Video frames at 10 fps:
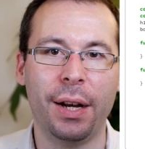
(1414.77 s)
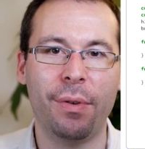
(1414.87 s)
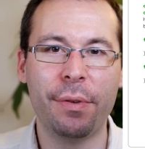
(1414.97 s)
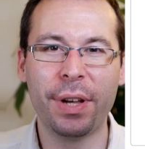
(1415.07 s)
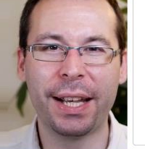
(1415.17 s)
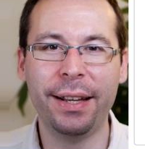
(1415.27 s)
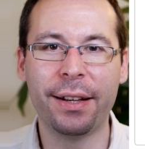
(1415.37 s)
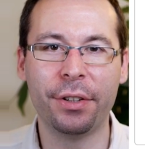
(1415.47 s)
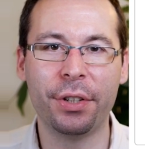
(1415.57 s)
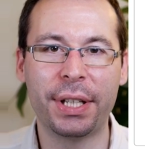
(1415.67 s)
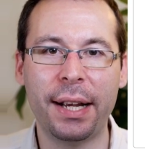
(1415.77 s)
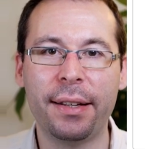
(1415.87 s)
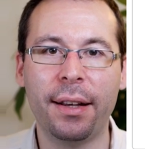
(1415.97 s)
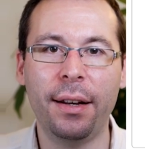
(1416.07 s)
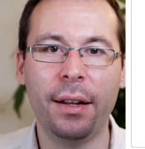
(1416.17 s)
When we click on the
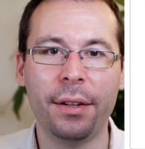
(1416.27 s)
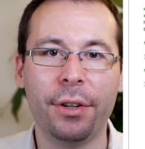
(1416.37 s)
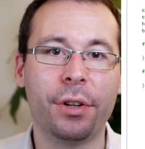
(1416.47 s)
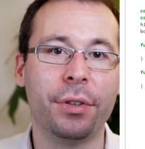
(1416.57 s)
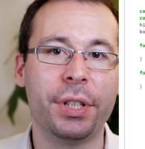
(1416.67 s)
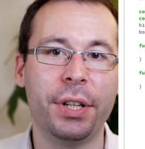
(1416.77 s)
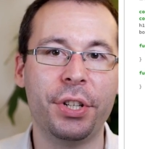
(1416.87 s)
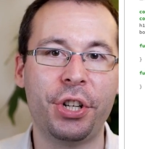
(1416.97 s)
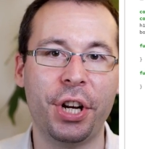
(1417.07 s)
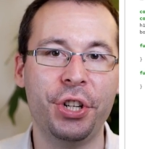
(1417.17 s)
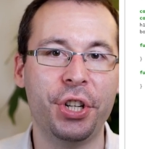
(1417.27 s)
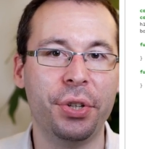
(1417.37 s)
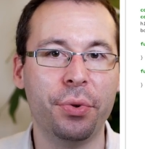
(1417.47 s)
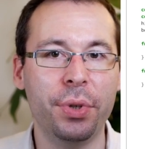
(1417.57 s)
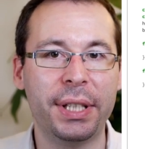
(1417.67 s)
title, the content change
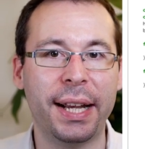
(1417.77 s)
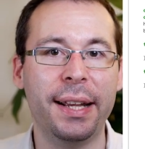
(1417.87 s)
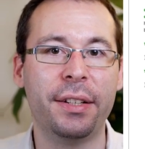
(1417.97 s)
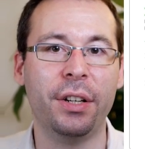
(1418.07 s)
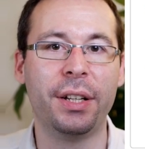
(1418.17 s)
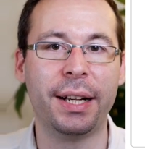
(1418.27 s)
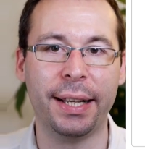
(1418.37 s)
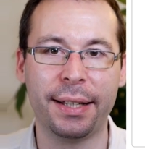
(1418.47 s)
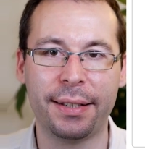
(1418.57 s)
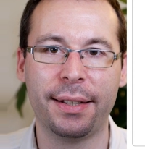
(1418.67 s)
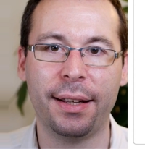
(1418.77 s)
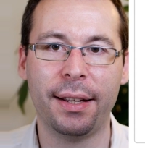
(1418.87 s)
into title clicked.